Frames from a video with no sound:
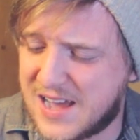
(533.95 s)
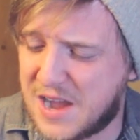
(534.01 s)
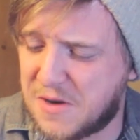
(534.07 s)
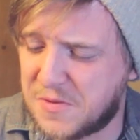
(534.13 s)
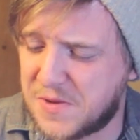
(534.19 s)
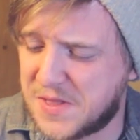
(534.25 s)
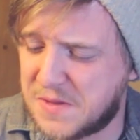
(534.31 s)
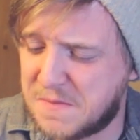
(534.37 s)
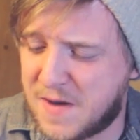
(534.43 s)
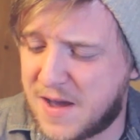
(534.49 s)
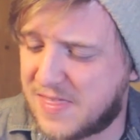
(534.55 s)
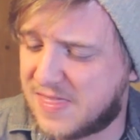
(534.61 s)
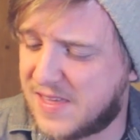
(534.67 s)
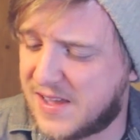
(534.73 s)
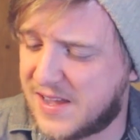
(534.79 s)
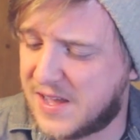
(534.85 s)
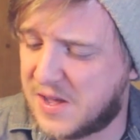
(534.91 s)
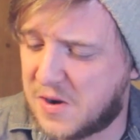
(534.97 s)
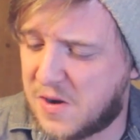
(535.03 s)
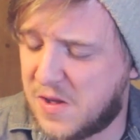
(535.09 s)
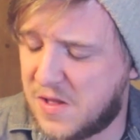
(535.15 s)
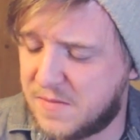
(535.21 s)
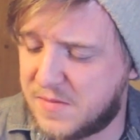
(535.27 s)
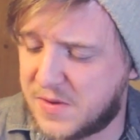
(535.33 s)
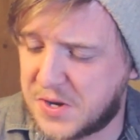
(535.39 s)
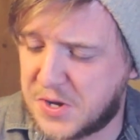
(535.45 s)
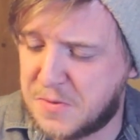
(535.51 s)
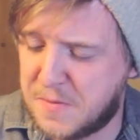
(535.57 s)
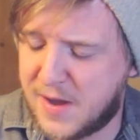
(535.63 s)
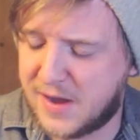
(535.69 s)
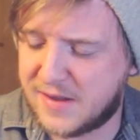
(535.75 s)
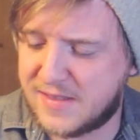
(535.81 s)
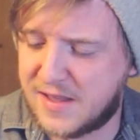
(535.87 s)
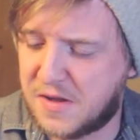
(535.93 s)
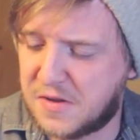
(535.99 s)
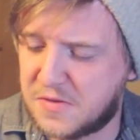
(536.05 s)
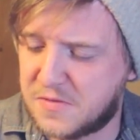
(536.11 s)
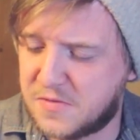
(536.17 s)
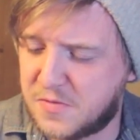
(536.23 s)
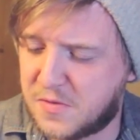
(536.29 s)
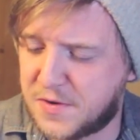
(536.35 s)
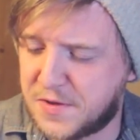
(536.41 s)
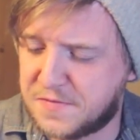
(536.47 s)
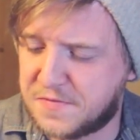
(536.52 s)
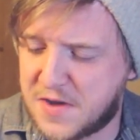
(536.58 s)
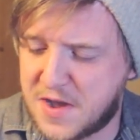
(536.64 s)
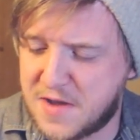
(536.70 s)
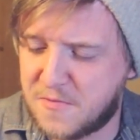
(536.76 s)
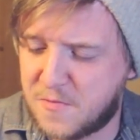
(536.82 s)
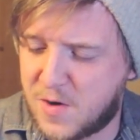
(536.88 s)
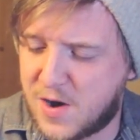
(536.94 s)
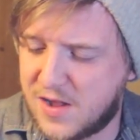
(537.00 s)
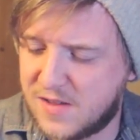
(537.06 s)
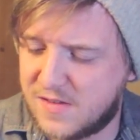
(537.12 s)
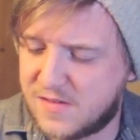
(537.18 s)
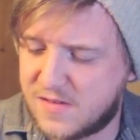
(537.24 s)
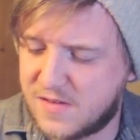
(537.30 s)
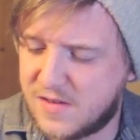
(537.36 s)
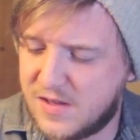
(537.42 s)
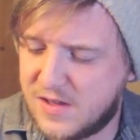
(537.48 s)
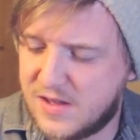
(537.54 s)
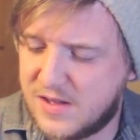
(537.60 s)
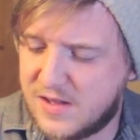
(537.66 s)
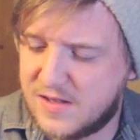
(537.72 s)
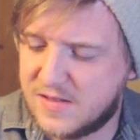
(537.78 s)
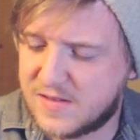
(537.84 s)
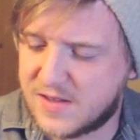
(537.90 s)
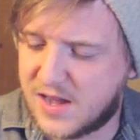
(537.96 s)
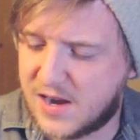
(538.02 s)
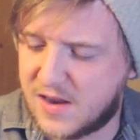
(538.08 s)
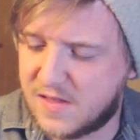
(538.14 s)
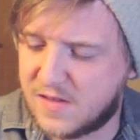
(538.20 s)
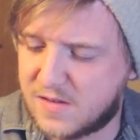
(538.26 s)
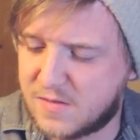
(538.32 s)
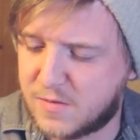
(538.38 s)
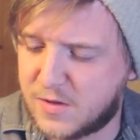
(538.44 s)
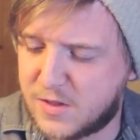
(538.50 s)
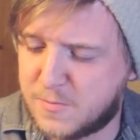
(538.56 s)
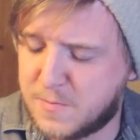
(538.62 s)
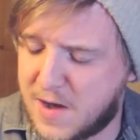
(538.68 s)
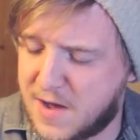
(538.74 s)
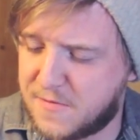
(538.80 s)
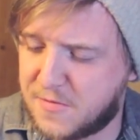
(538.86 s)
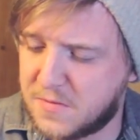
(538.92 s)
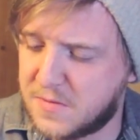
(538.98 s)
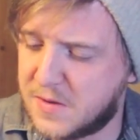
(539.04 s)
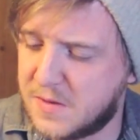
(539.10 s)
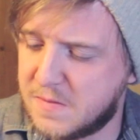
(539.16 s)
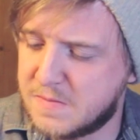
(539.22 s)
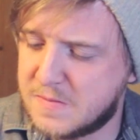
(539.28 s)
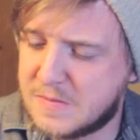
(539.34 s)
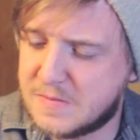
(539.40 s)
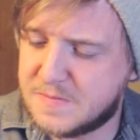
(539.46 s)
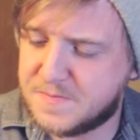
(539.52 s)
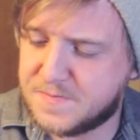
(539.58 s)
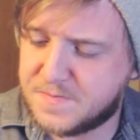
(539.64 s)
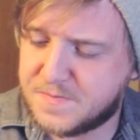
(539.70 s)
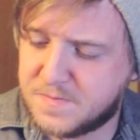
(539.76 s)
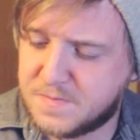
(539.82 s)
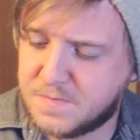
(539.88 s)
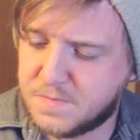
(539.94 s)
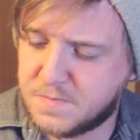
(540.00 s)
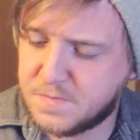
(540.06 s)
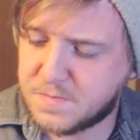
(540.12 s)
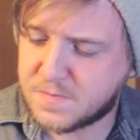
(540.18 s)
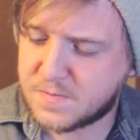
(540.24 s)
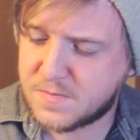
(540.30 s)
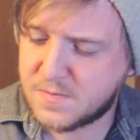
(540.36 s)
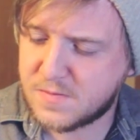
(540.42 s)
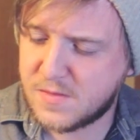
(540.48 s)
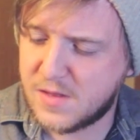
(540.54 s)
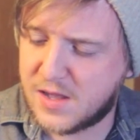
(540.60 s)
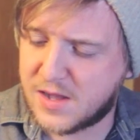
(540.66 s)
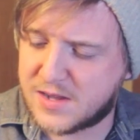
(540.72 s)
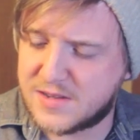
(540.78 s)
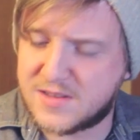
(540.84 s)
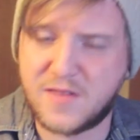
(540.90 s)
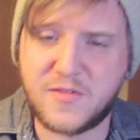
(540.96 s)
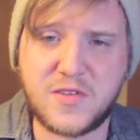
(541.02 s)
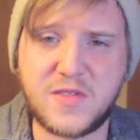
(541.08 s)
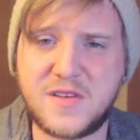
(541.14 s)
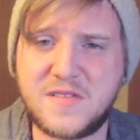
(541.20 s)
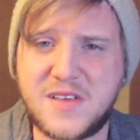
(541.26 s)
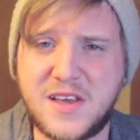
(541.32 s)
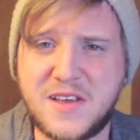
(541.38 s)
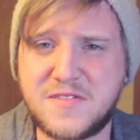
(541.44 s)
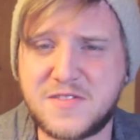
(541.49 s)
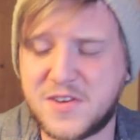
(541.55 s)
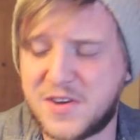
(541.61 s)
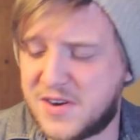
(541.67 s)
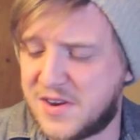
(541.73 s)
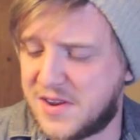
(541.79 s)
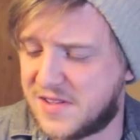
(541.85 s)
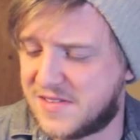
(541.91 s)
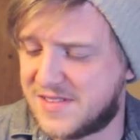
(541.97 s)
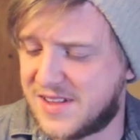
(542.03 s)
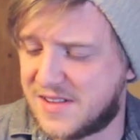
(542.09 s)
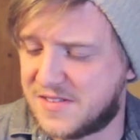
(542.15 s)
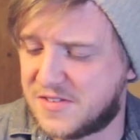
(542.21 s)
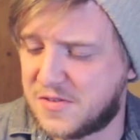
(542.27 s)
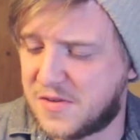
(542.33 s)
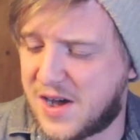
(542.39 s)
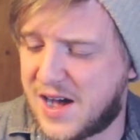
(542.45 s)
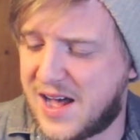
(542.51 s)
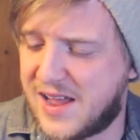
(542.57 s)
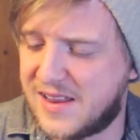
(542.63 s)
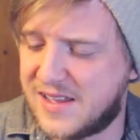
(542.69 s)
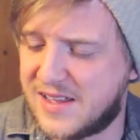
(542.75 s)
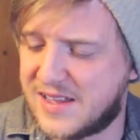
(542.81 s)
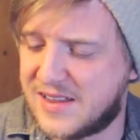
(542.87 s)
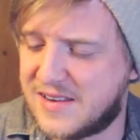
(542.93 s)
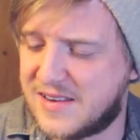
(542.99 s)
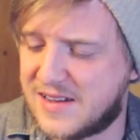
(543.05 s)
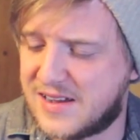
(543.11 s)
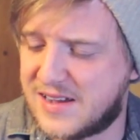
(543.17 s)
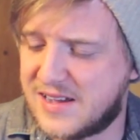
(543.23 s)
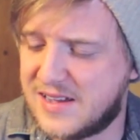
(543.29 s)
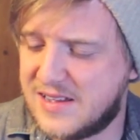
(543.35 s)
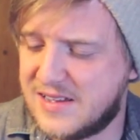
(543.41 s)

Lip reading: Not really my thing at all. I'm going to go back down to 25 watts. It's kind of the sweet spot for me because everything tastes good and it's not too hot. And